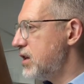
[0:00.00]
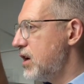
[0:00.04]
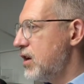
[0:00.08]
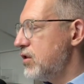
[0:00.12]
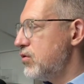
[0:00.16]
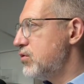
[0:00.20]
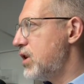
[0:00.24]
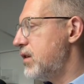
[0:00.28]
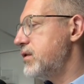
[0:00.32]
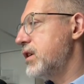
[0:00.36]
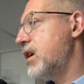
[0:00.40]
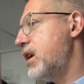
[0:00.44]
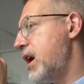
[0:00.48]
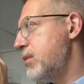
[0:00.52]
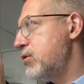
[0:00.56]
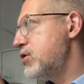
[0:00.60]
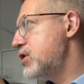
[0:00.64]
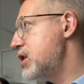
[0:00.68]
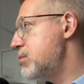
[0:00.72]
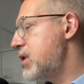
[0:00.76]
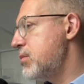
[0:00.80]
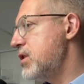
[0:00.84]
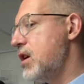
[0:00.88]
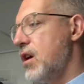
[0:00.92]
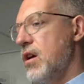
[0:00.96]
Exactly, and
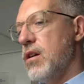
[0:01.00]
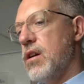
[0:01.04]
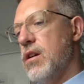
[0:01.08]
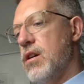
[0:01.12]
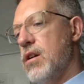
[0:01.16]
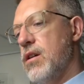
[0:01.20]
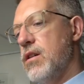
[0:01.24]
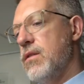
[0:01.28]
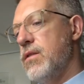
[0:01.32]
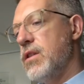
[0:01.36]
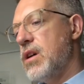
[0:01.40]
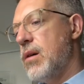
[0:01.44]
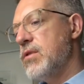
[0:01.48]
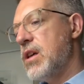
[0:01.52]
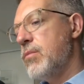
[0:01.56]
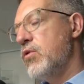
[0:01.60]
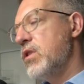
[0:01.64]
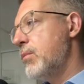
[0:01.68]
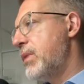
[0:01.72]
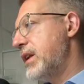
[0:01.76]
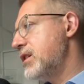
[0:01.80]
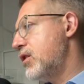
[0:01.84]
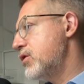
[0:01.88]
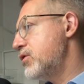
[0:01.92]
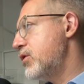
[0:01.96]
it can help with all sorts of
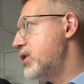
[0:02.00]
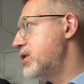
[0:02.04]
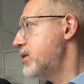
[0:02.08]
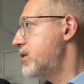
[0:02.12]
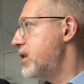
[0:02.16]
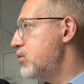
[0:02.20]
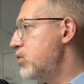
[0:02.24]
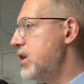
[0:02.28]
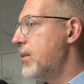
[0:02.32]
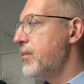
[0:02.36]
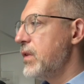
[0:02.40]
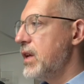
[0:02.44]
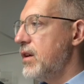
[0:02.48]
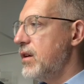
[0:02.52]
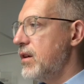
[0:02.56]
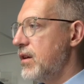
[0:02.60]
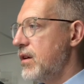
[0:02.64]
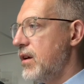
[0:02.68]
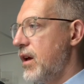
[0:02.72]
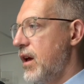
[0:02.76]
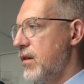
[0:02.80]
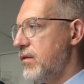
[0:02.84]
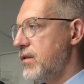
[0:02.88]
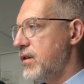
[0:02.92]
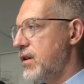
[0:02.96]
things, from
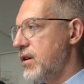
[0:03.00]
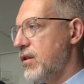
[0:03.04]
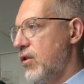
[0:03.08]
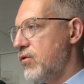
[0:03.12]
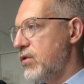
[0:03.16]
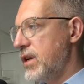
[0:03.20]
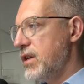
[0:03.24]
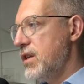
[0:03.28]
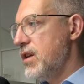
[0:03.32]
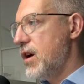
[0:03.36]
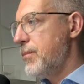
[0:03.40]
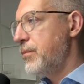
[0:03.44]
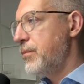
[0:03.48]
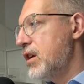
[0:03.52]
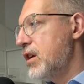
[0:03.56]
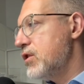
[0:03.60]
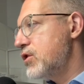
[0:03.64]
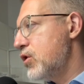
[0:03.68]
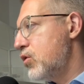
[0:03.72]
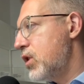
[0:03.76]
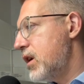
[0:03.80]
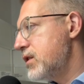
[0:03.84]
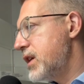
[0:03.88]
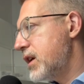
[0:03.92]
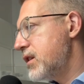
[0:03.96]
brainstorming ideas
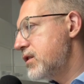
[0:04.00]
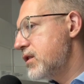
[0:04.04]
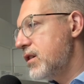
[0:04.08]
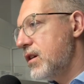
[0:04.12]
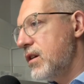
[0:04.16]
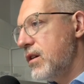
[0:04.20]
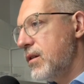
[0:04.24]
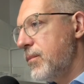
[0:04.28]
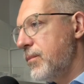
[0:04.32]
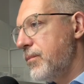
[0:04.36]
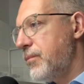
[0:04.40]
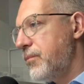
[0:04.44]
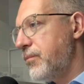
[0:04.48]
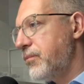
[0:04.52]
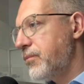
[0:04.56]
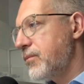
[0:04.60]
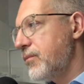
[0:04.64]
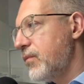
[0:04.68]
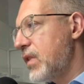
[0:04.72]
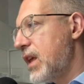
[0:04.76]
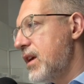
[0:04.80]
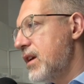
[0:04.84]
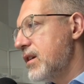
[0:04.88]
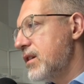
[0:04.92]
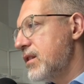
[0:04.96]
refining claims
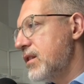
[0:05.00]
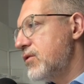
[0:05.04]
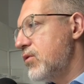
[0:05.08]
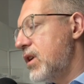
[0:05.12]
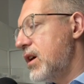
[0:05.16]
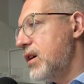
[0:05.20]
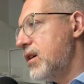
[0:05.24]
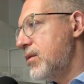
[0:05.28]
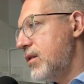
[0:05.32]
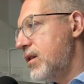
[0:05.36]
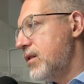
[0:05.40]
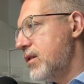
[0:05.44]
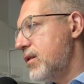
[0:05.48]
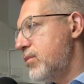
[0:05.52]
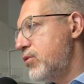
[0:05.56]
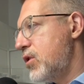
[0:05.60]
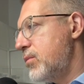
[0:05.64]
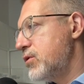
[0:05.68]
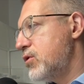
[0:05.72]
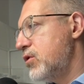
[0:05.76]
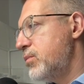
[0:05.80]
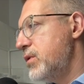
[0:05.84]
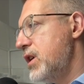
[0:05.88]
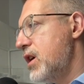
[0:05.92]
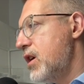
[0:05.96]
to generating
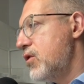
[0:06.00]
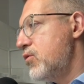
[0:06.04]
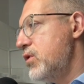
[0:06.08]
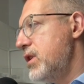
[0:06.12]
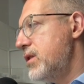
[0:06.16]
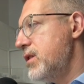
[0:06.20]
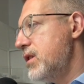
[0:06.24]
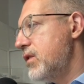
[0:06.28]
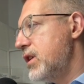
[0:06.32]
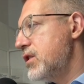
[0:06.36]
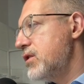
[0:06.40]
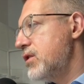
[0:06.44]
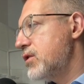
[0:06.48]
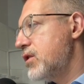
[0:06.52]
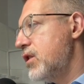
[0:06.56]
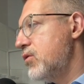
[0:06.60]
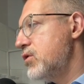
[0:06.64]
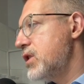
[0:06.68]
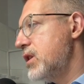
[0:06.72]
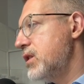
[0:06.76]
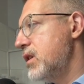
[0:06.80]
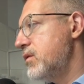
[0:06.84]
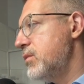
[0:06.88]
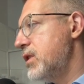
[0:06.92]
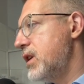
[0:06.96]
parts of the patent
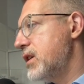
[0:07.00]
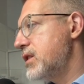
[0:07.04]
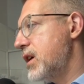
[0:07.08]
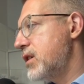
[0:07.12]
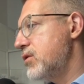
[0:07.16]
application.